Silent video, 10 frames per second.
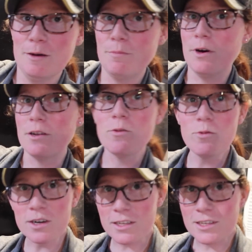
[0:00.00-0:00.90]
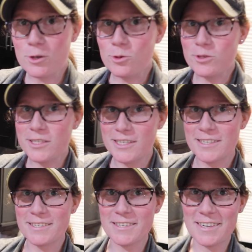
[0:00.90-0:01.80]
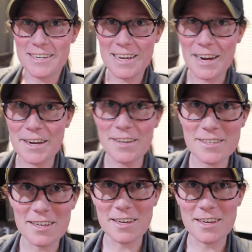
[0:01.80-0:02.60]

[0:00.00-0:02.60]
But one of the cool things in the house